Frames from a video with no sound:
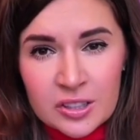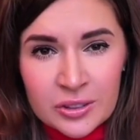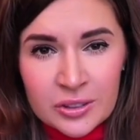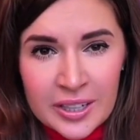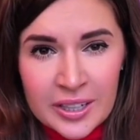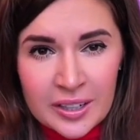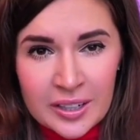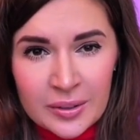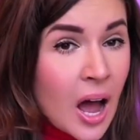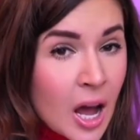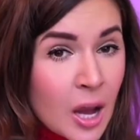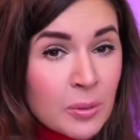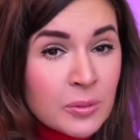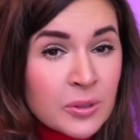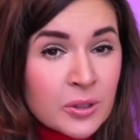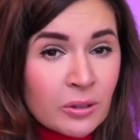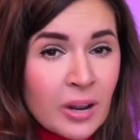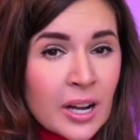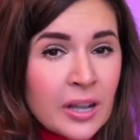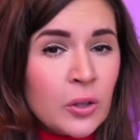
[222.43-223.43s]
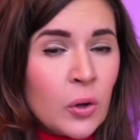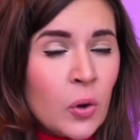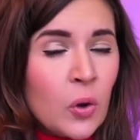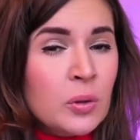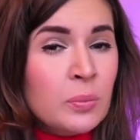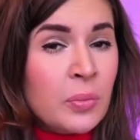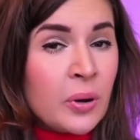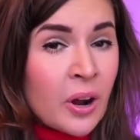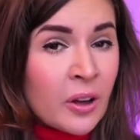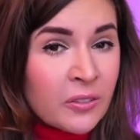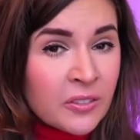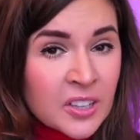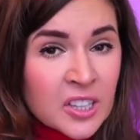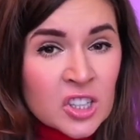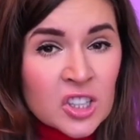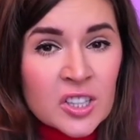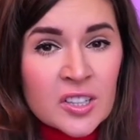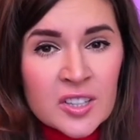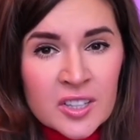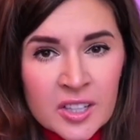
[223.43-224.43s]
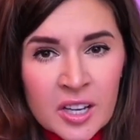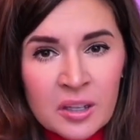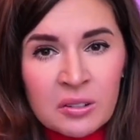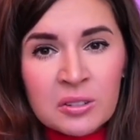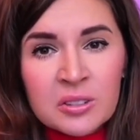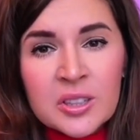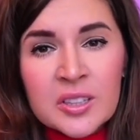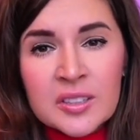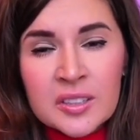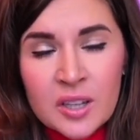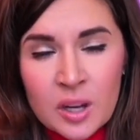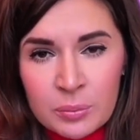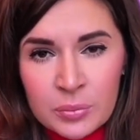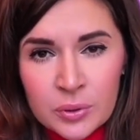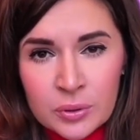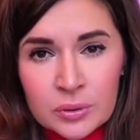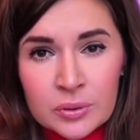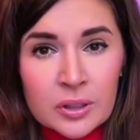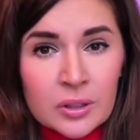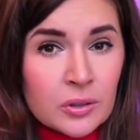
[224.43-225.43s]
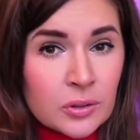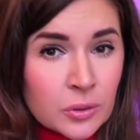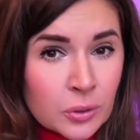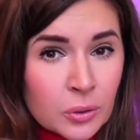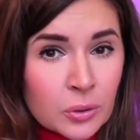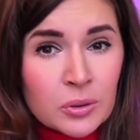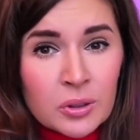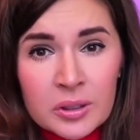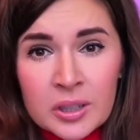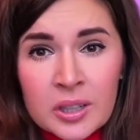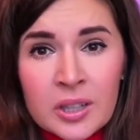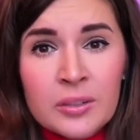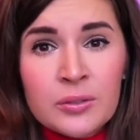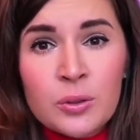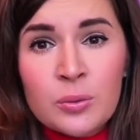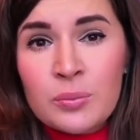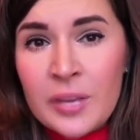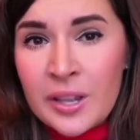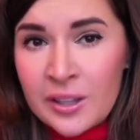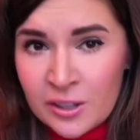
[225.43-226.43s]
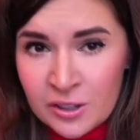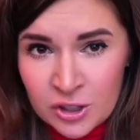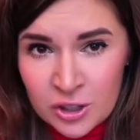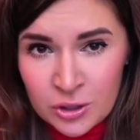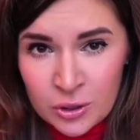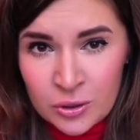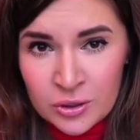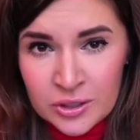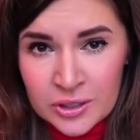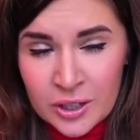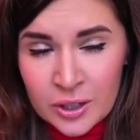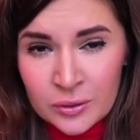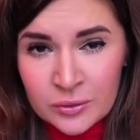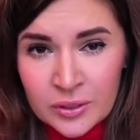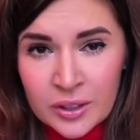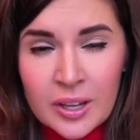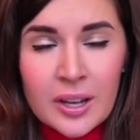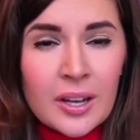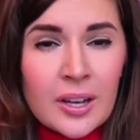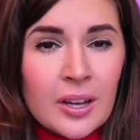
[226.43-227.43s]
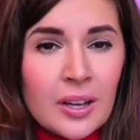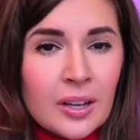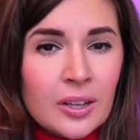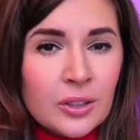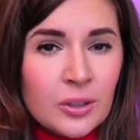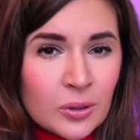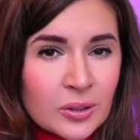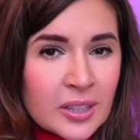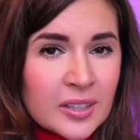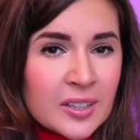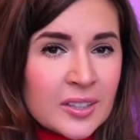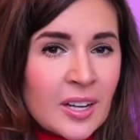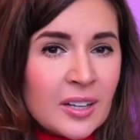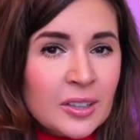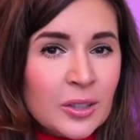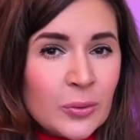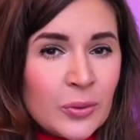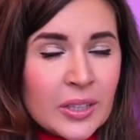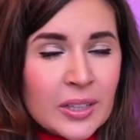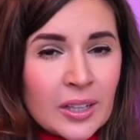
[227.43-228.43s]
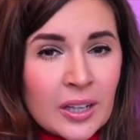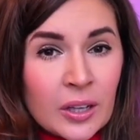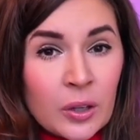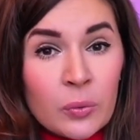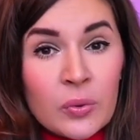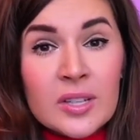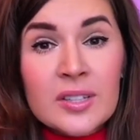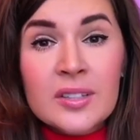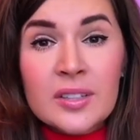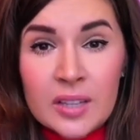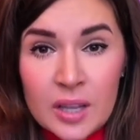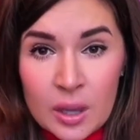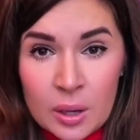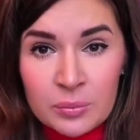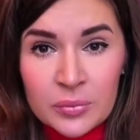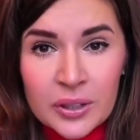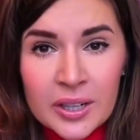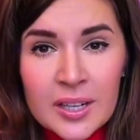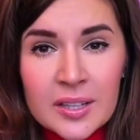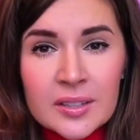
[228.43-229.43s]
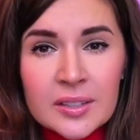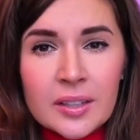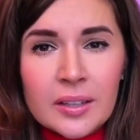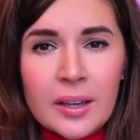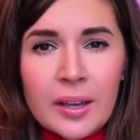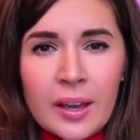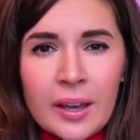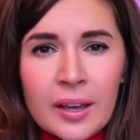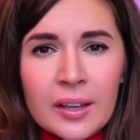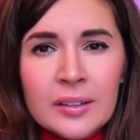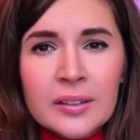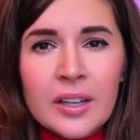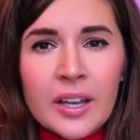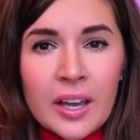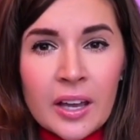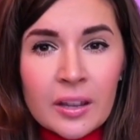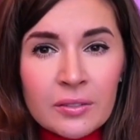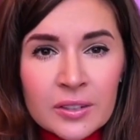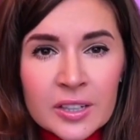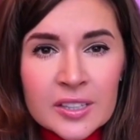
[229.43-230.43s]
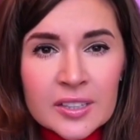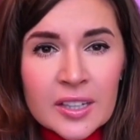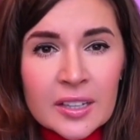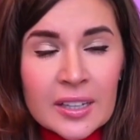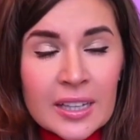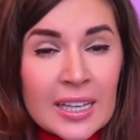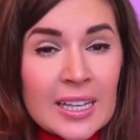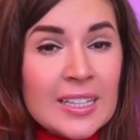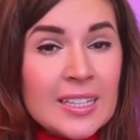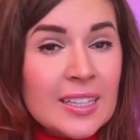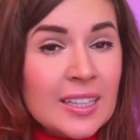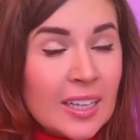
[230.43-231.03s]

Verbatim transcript: layer. Apps run on provisioned serverless compute, so you don't have to manage it yourself. You can start quickly with templates and everything is